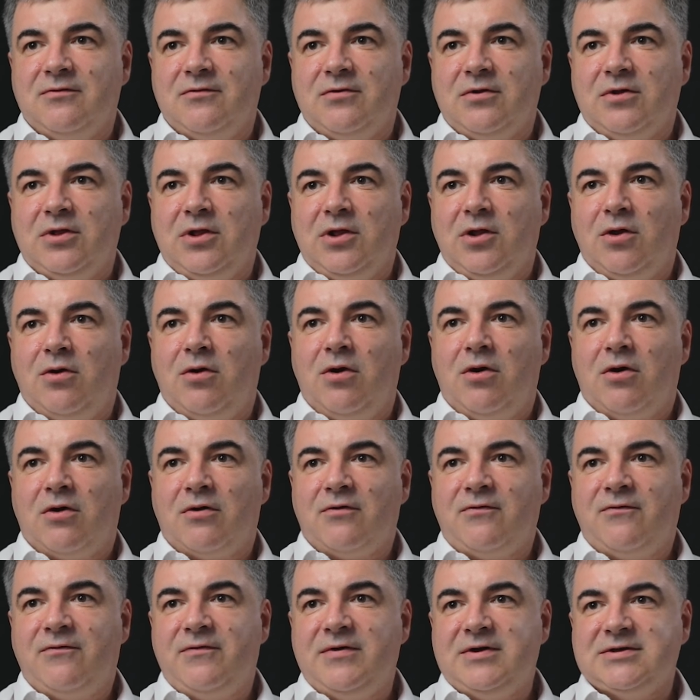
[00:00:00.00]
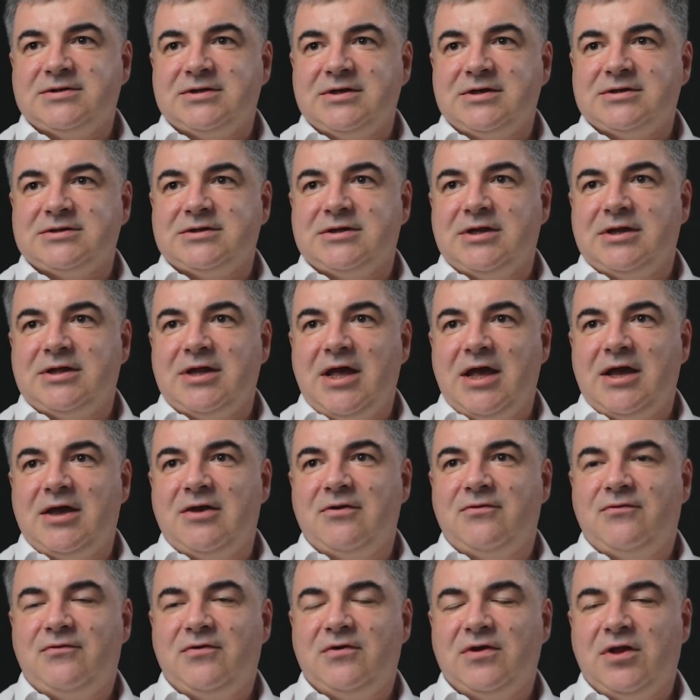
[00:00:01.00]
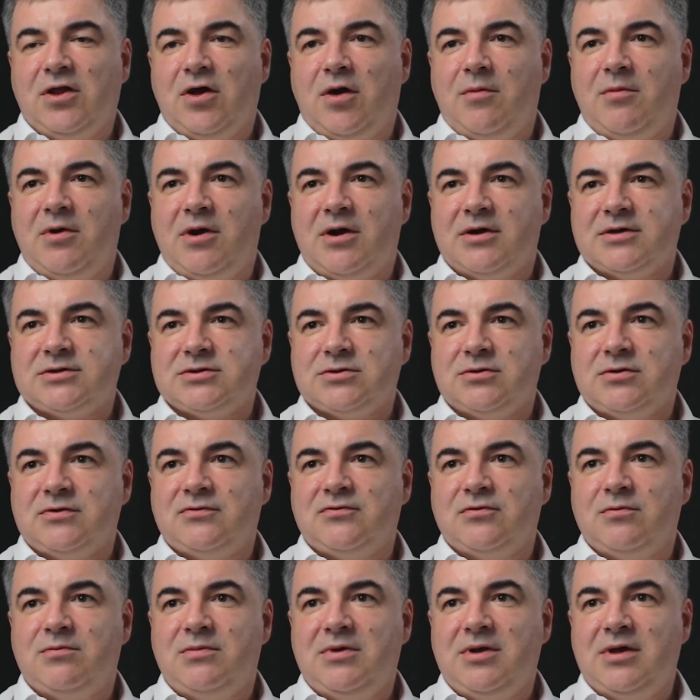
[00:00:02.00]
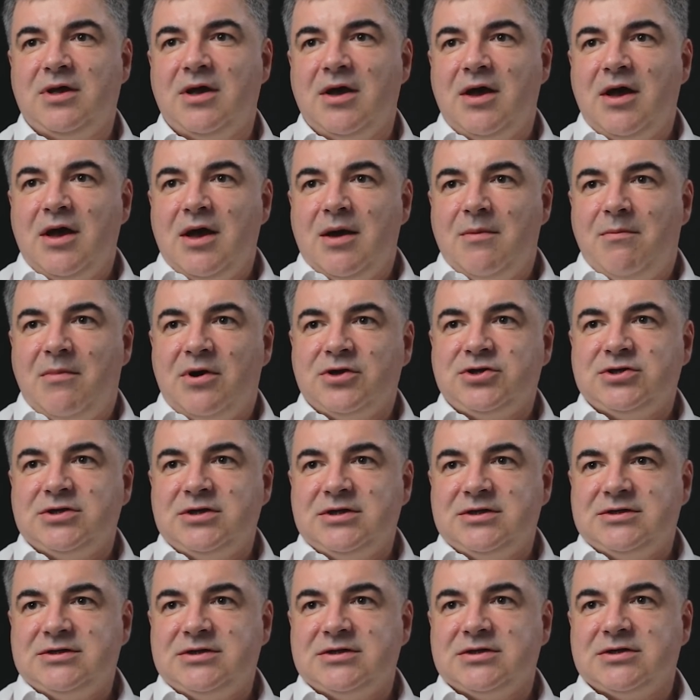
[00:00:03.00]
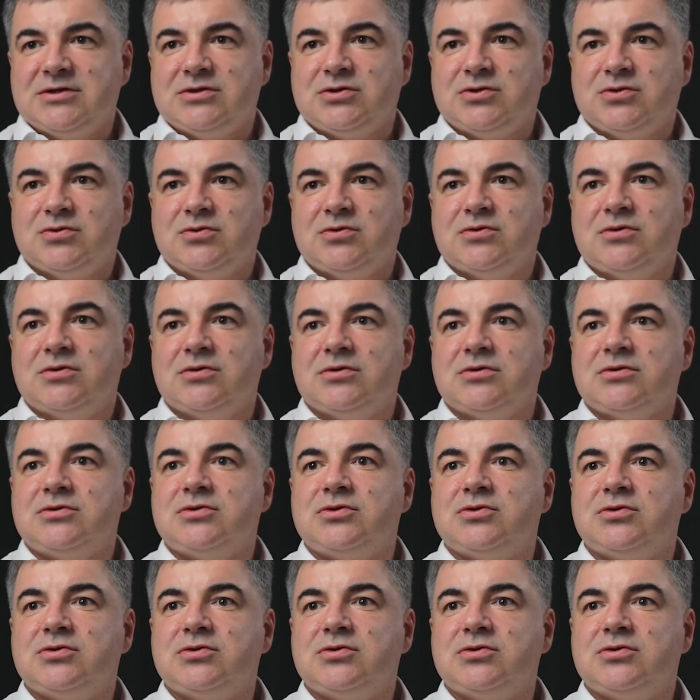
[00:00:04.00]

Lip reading: law of physics, the naked phenomena, so it will be much easier to